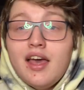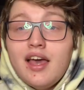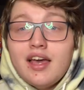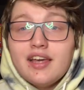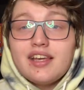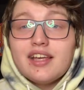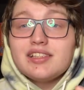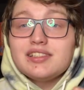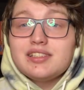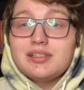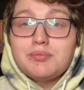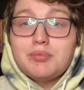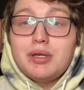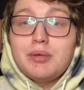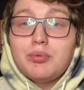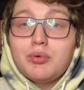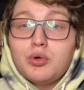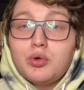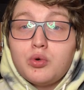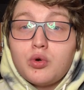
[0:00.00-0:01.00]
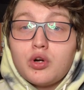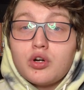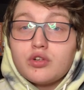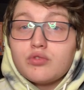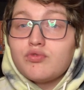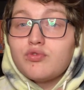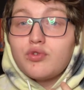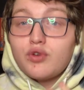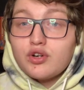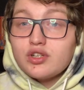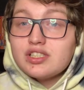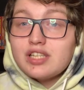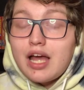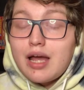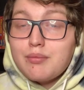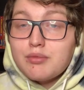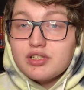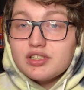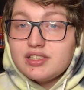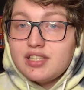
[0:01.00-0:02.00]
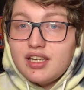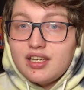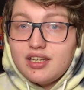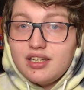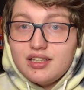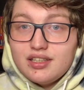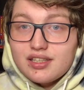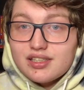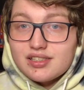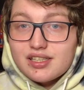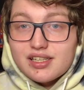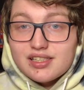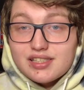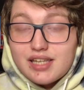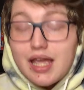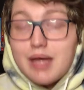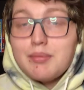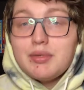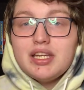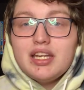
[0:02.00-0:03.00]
against the people who are first-timers taking this exam,